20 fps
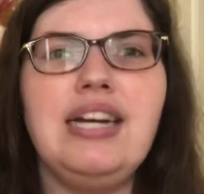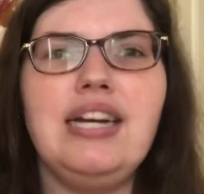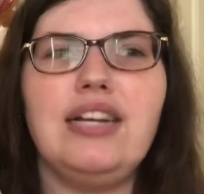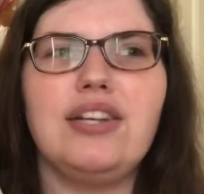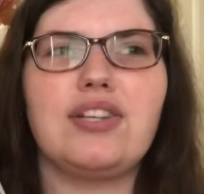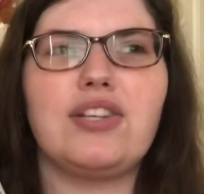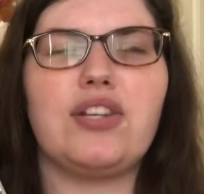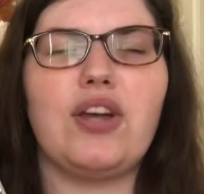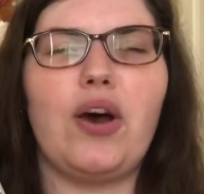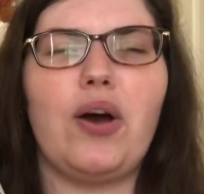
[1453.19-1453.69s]

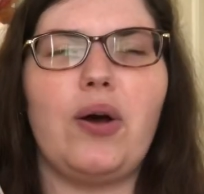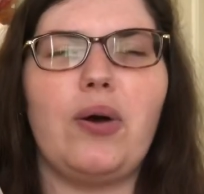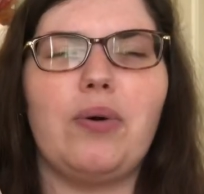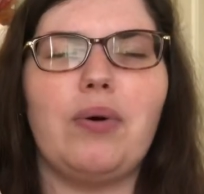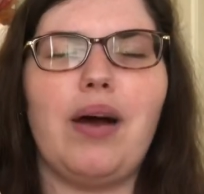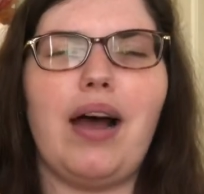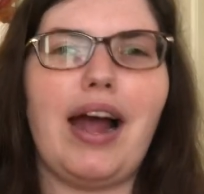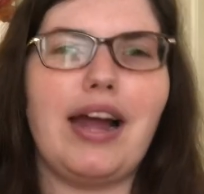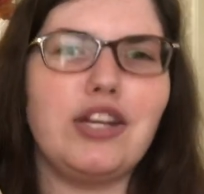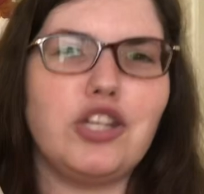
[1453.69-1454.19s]

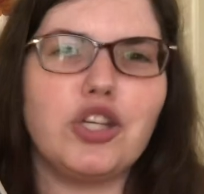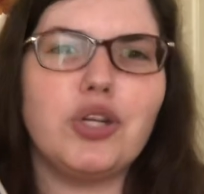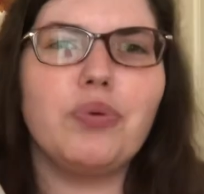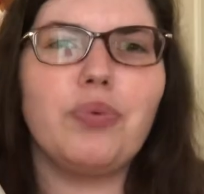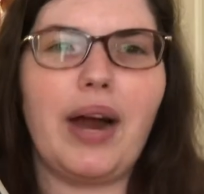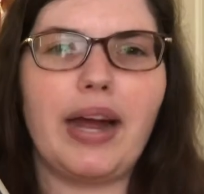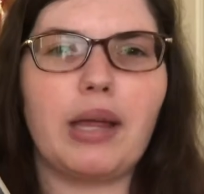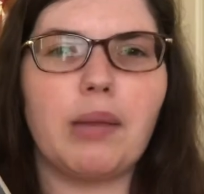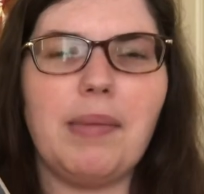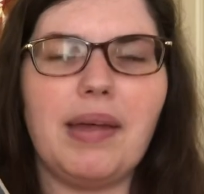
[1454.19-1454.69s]
So I do
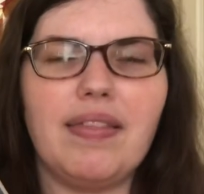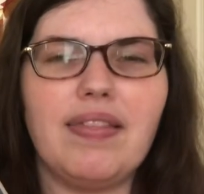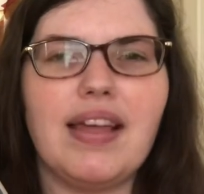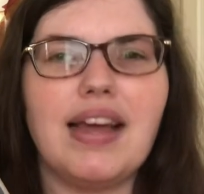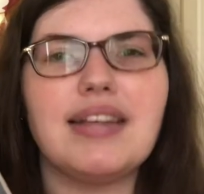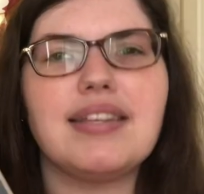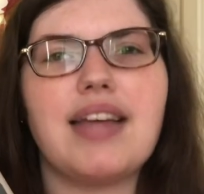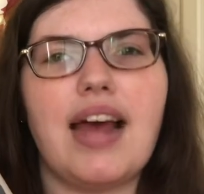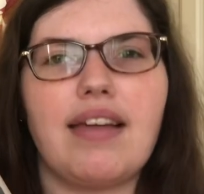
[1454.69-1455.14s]
recommend this.